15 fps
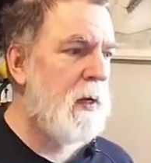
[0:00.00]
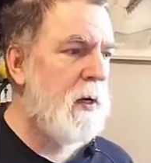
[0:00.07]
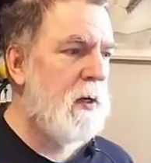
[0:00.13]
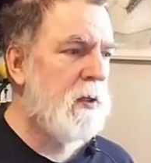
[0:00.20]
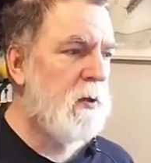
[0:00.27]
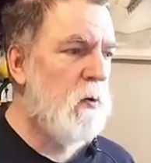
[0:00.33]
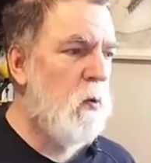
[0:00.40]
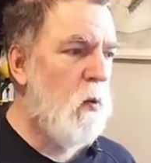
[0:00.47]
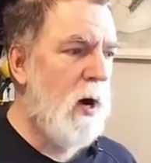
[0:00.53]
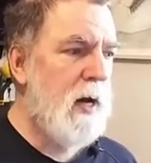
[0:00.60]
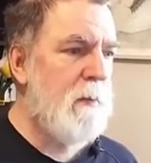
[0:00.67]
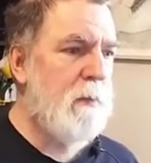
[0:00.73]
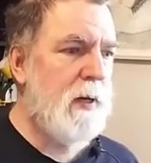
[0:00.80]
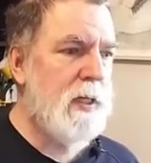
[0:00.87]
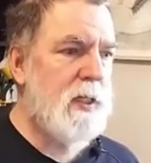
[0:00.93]
So
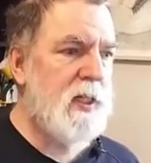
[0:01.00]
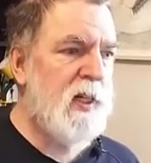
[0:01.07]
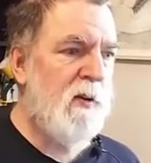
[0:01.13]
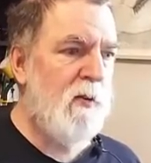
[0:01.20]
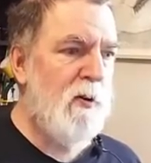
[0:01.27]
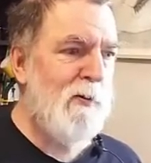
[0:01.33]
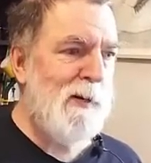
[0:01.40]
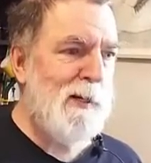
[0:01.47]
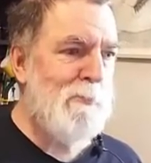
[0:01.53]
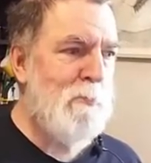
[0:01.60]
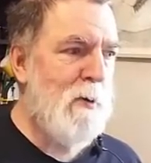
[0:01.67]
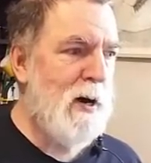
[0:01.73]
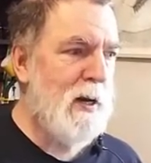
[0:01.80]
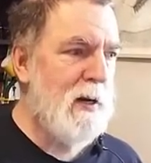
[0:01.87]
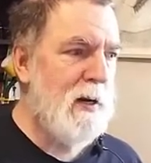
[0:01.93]
1 plus 0 is
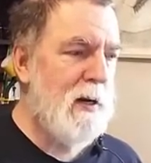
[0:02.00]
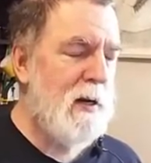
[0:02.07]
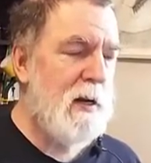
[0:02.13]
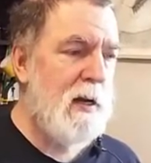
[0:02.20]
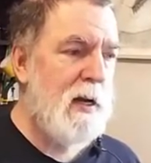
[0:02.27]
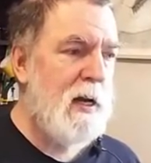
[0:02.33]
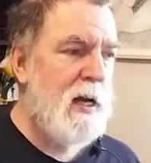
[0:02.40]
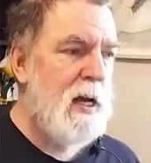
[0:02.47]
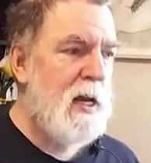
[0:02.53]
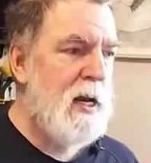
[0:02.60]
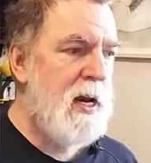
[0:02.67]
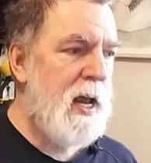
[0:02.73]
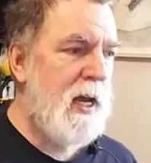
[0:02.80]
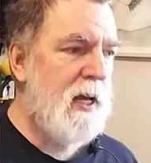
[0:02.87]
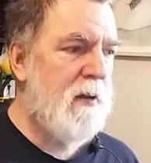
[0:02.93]
1.
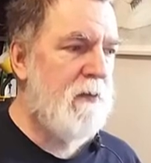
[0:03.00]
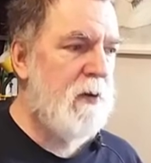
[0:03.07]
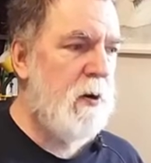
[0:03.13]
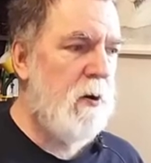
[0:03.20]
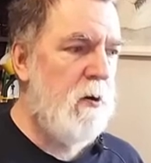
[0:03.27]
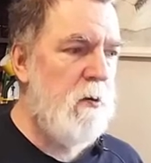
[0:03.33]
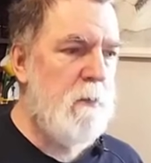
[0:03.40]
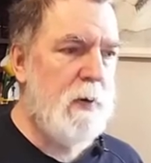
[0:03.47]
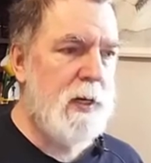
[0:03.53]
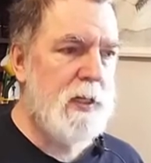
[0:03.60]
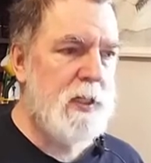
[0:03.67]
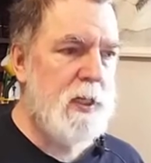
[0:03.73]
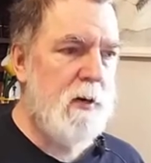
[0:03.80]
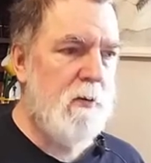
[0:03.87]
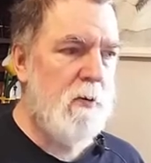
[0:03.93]
Negative 2 plus
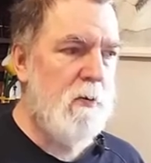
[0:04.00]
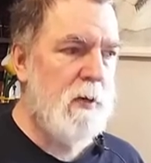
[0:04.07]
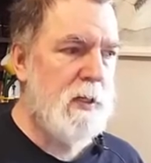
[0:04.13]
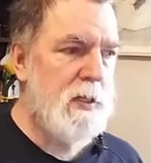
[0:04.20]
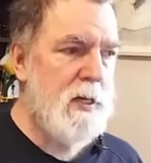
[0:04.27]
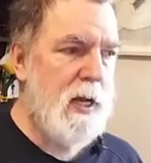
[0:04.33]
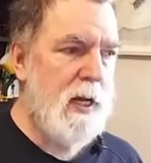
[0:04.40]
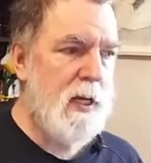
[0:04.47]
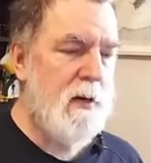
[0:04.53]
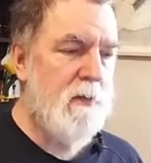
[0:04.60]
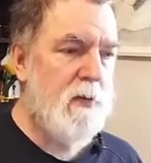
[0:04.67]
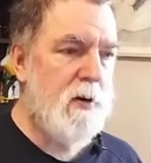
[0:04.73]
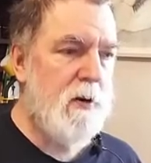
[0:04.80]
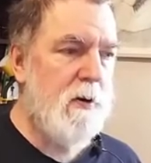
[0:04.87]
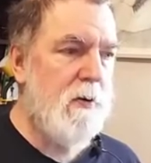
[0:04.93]
0 is negative
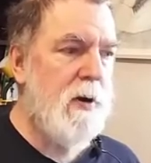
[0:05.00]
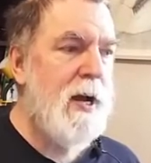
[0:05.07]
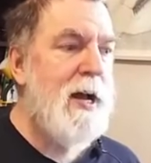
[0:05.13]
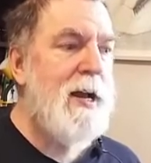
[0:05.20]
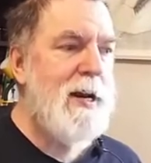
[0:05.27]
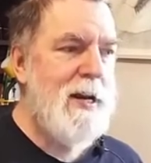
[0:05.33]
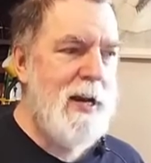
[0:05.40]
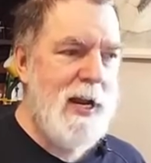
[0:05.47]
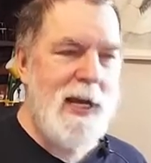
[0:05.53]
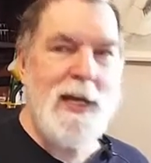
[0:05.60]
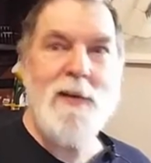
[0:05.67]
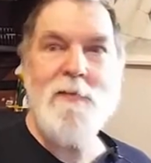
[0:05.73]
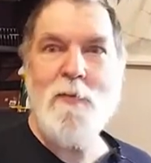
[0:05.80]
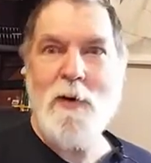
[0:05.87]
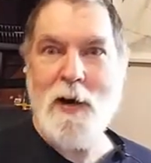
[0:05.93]
2.
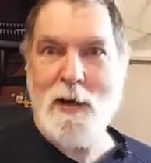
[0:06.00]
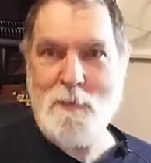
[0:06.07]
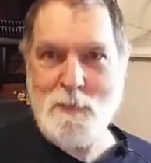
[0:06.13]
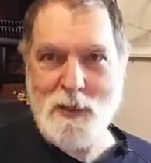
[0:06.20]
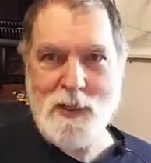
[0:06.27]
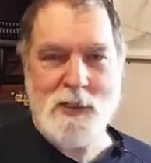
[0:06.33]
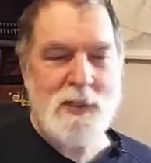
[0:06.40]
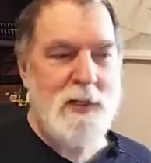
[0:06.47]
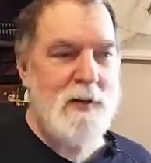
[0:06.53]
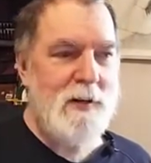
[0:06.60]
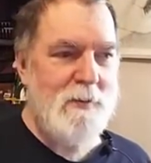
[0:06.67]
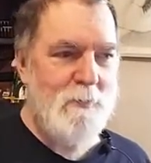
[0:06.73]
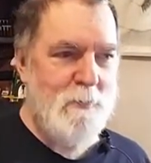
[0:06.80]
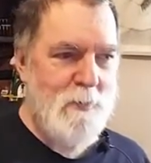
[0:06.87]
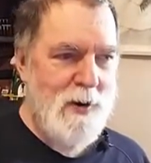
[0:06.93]
Negative 1 plus
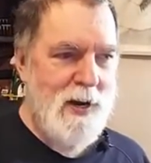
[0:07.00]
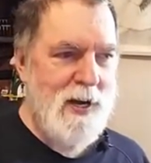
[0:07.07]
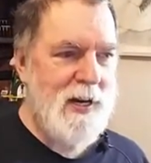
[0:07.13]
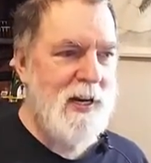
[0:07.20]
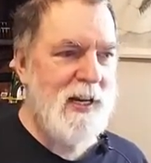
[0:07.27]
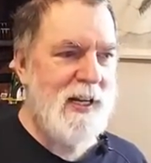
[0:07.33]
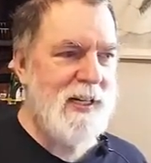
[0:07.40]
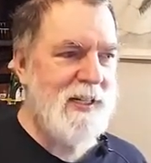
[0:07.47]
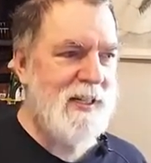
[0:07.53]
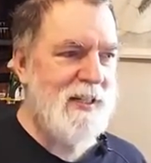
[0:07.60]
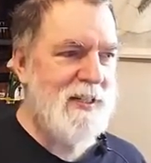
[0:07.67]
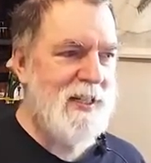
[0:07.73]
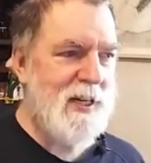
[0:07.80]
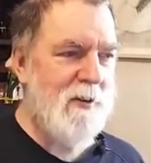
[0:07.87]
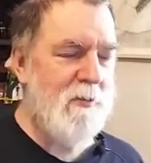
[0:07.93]
1 is
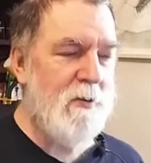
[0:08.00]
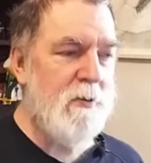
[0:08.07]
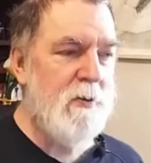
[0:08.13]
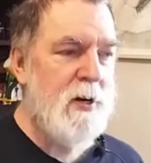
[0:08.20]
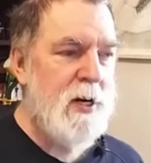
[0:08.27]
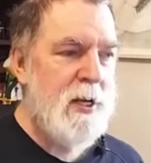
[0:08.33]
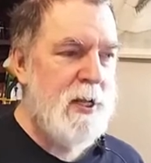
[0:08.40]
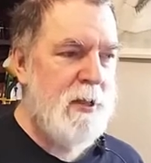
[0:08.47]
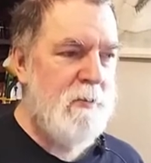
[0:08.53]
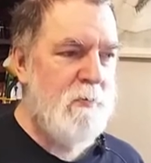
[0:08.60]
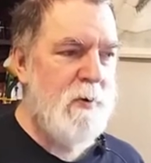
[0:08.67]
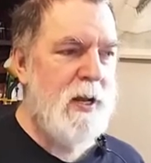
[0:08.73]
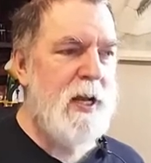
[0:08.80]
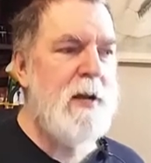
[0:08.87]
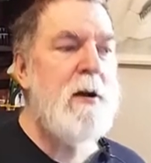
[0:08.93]
0.
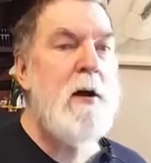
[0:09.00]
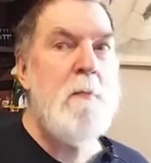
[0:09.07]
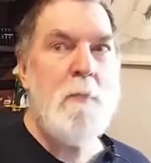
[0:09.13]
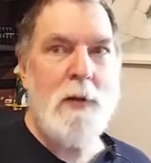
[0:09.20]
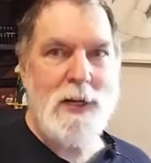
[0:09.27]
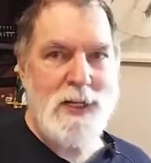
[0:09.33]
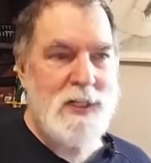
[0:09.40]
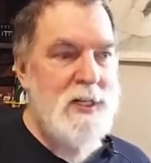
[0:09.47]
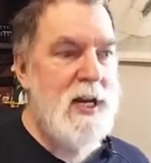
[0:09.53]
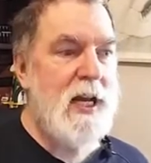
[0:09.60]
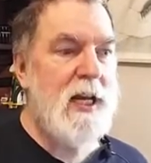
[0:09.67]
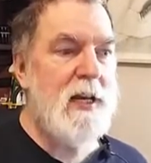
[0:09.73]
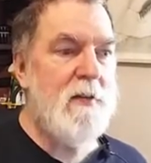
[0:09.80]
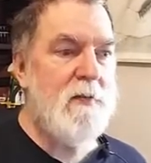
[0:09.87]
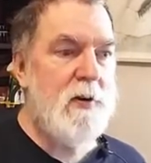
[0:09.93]
3 plus
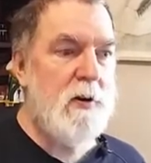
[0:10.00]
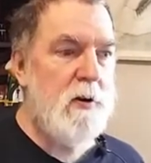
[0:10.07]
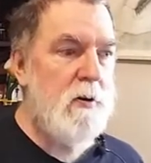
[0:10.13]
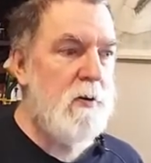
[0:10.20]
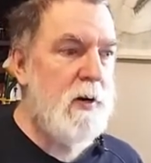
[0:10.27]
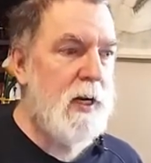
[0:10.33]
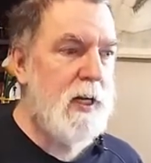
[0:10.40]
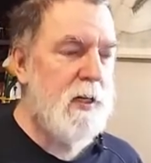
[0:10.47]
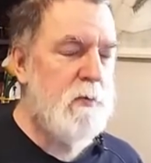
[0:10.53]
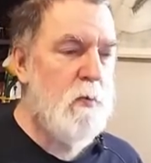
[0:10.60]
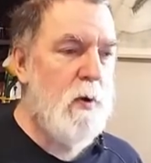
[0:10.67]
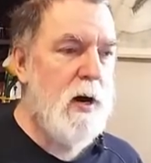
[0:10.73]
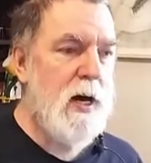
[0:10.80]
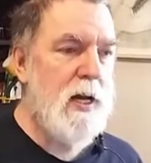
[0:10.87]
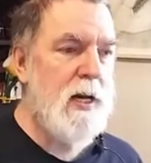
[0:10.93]
negative 2 is
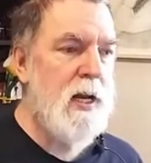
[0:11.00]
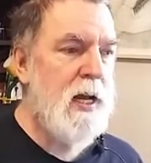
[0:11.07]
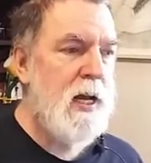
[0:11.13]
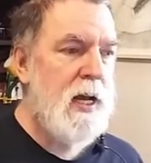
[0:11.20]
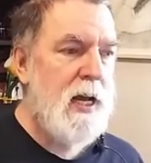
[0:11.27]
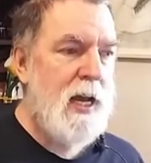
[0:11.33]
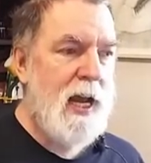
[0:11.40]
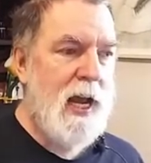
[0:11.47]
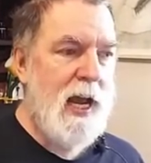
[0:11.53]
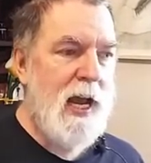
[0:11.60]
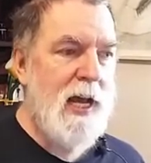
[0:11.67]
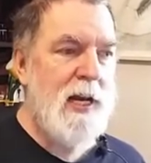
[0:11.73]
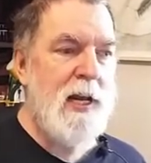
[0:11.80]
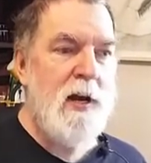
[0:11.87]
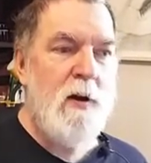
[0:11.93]
1.
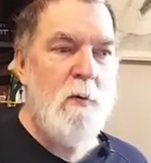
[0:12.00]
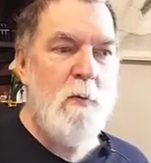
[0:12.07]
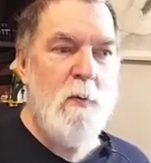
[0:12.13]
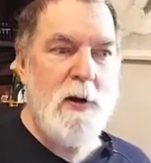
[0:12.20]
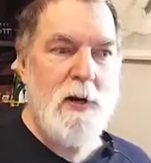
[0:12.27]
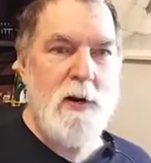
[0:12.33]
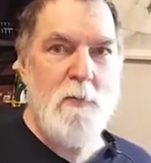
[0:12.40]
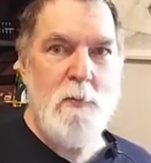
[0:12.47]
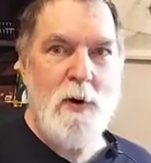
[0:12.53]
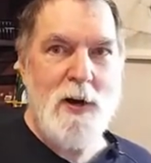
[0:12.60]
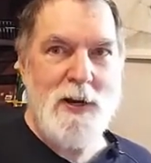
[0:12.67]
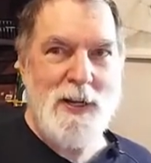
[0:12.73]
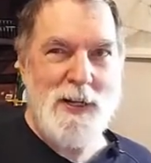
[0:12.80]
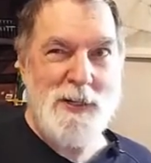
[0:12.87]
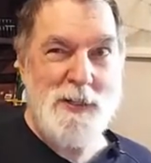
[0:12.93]
And 1 and 1
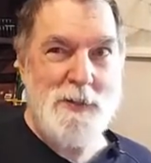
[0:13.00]
is